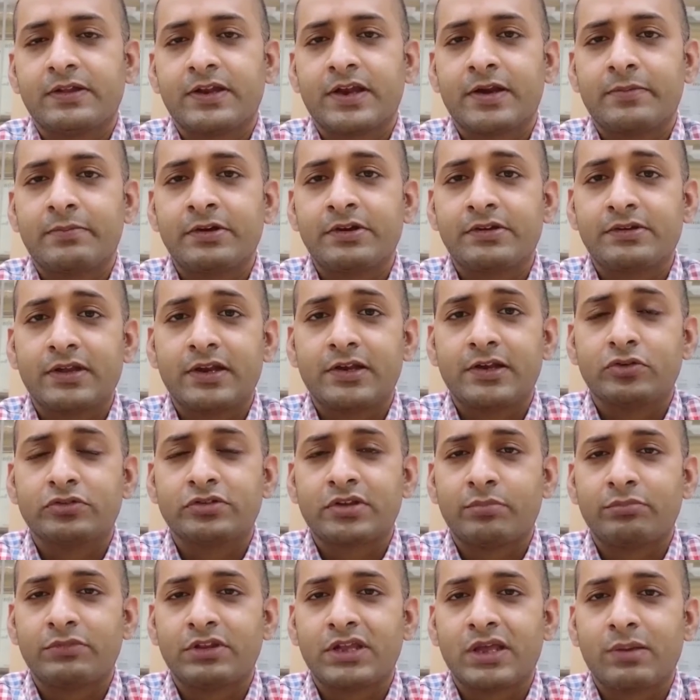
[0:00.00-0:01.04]
Let me tell you
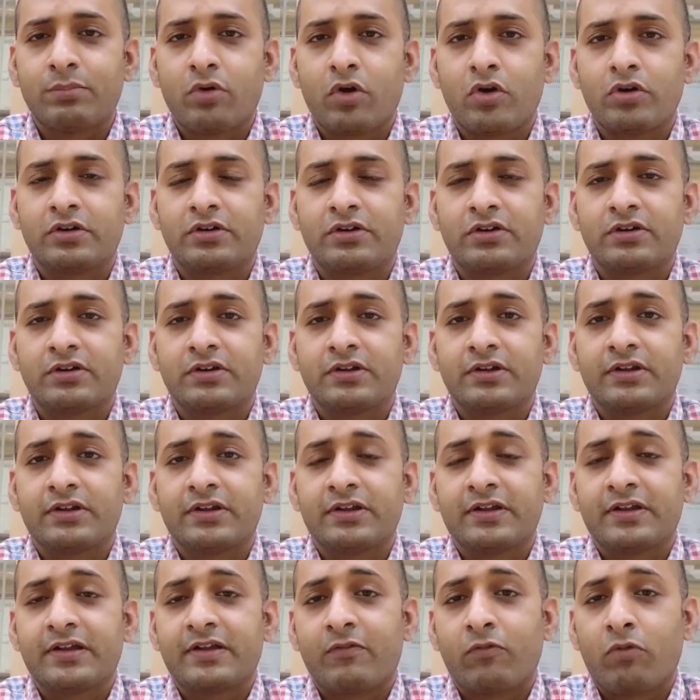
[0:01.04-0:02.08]
something about
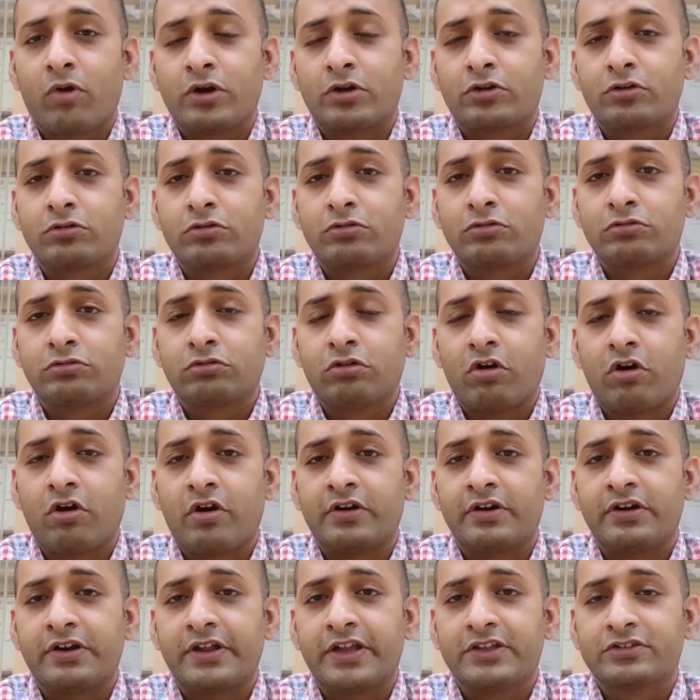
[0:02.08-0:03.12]
what to do
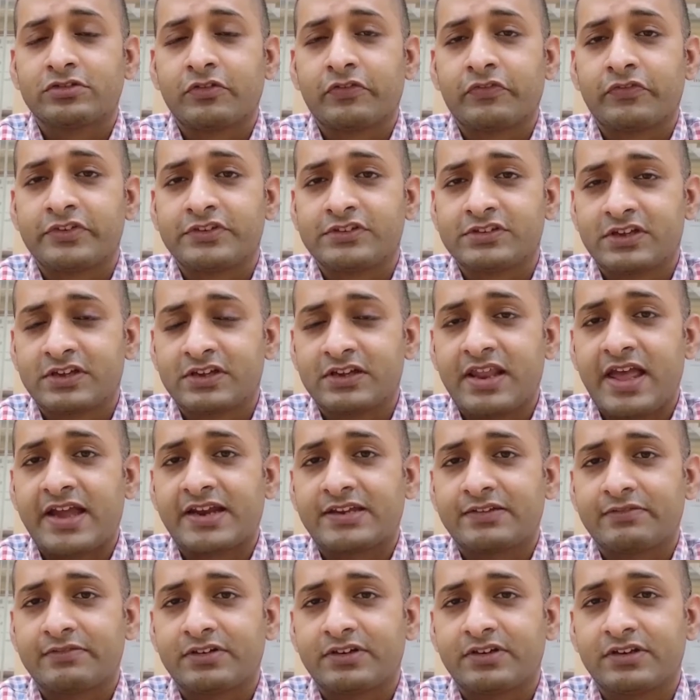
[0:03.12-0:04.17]
on days of physical
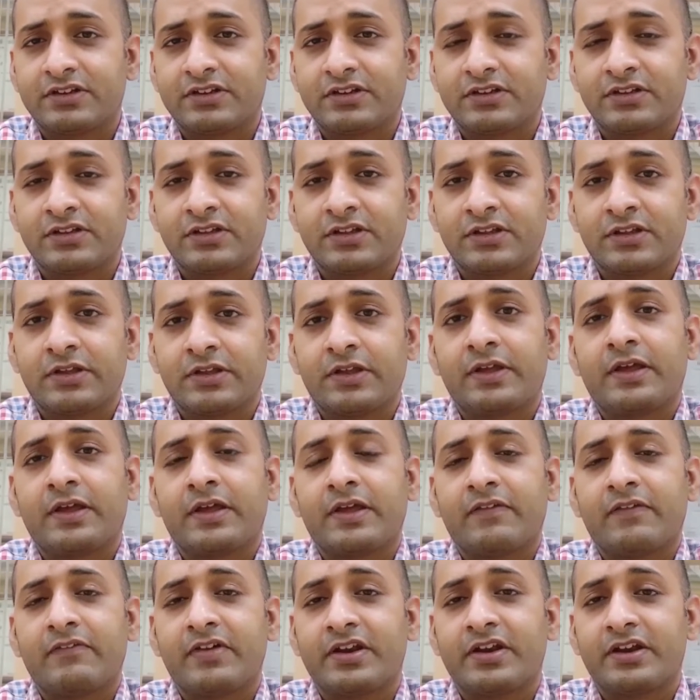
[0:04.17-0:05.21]
activity
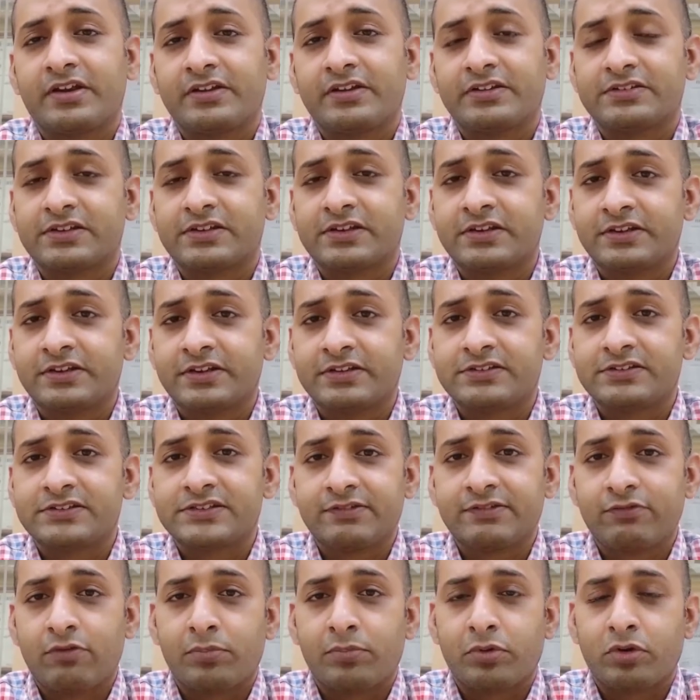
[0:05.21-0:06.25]
when it is
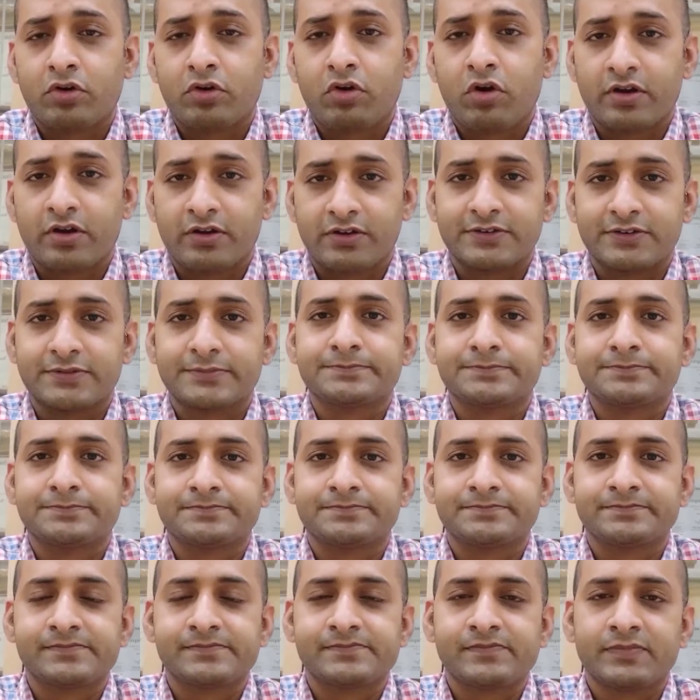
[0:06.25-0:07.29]
intensive or prolonged.
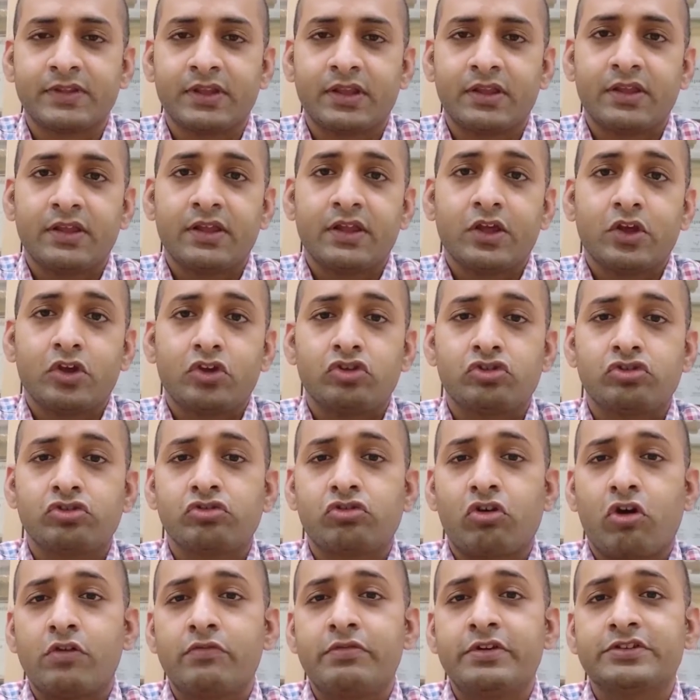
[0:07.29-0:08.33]
You should
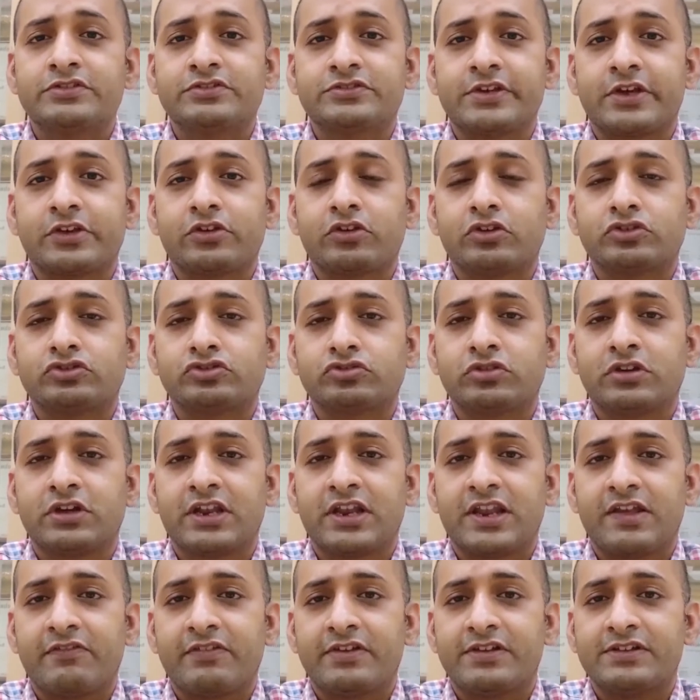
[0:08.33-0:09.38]
always check your sugar
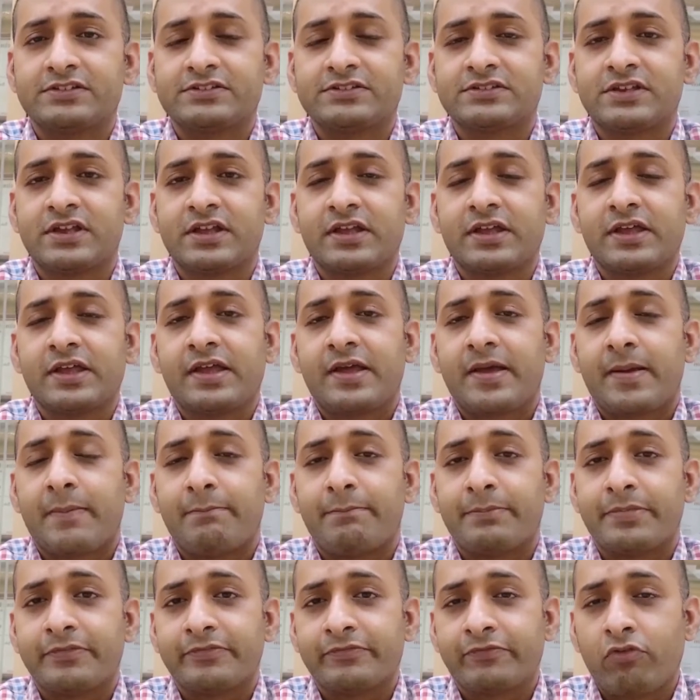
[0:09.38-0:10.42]
levels
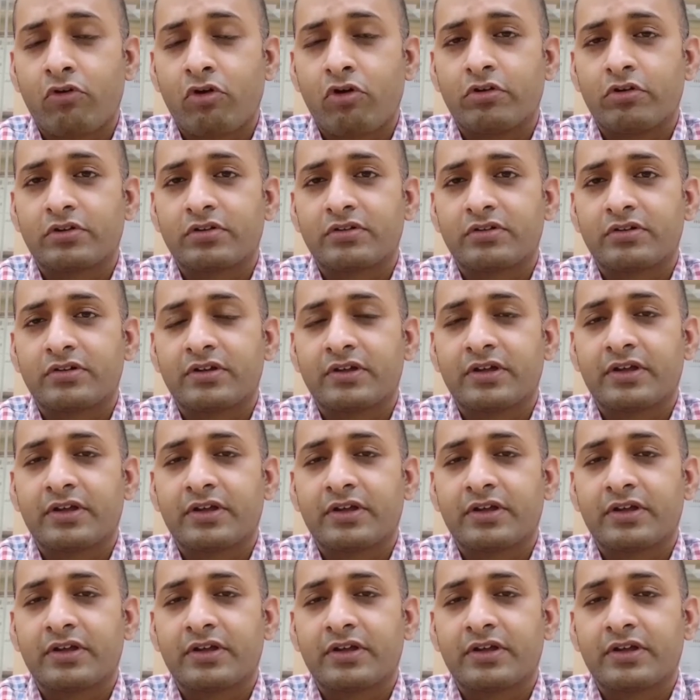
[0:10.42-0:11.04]
before